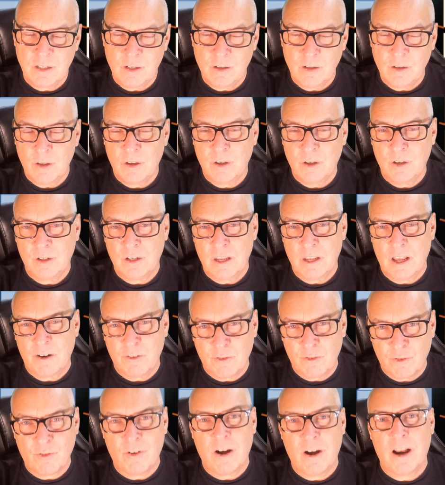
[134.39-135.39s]
to learn
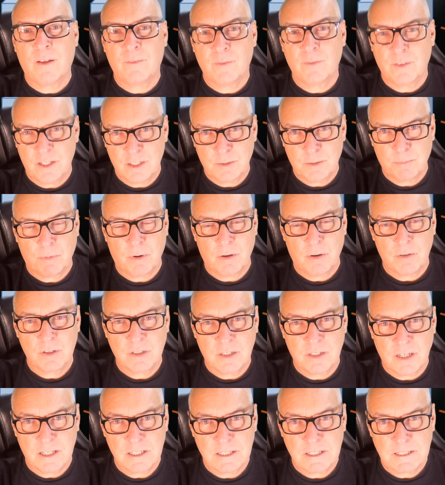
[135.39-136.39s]
around this
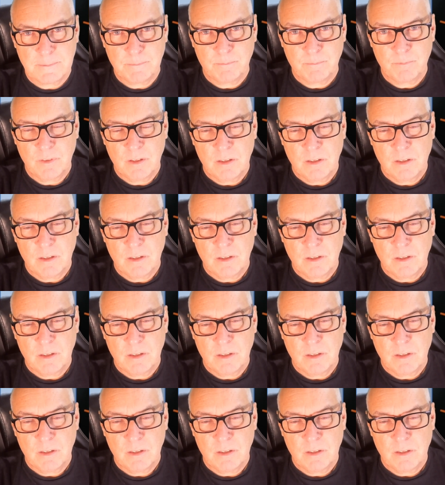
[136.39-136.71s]
process,